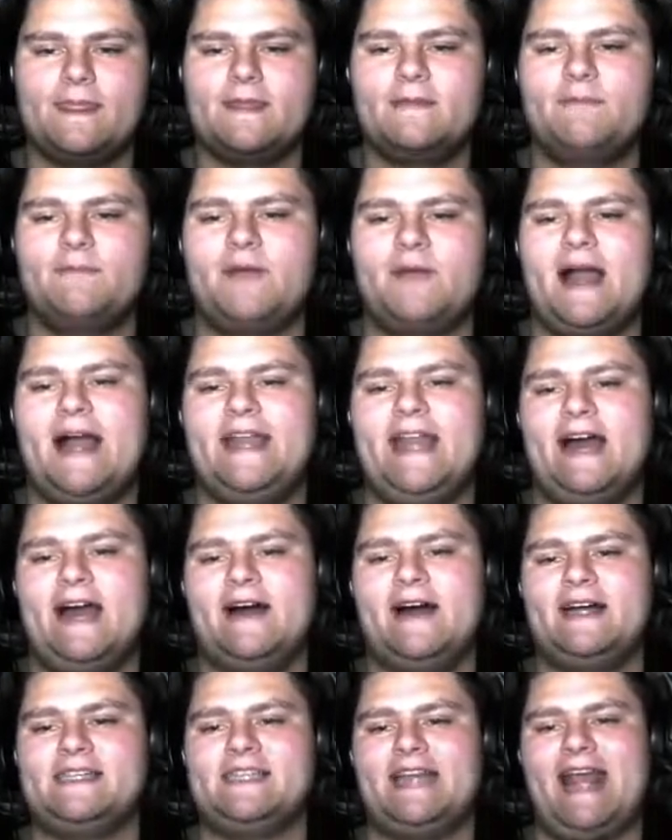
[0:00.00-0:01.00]
Brad now
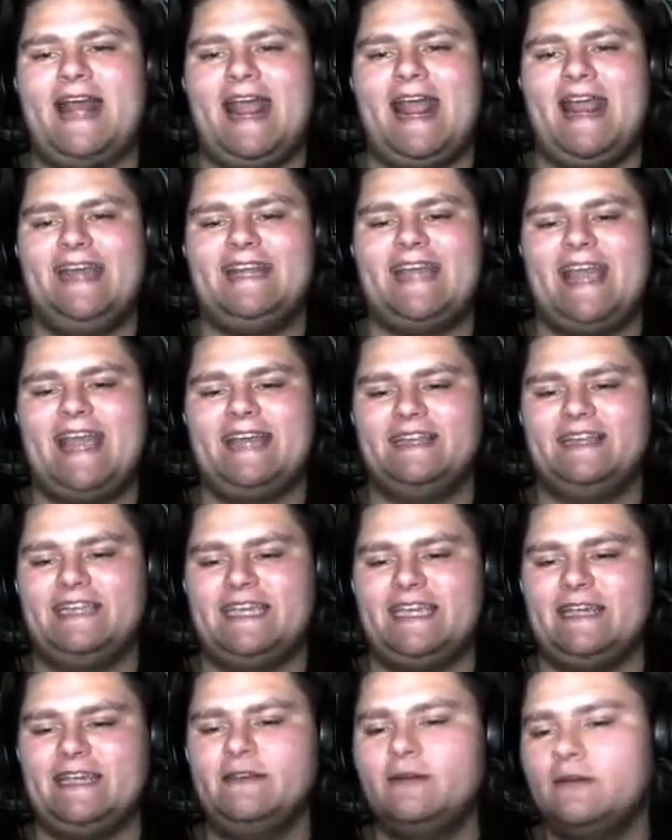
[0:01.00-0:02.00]
has an 8K
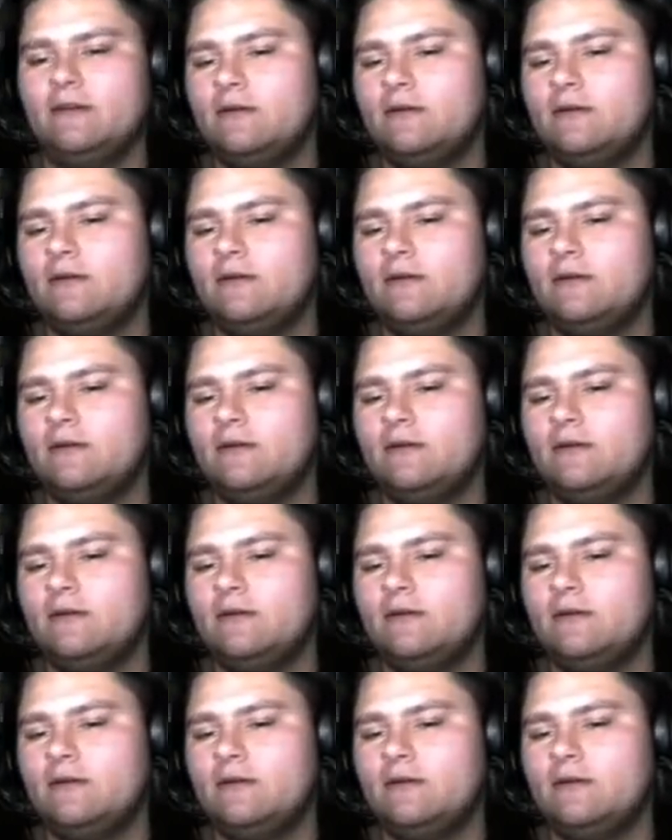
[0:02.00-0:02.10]
lead.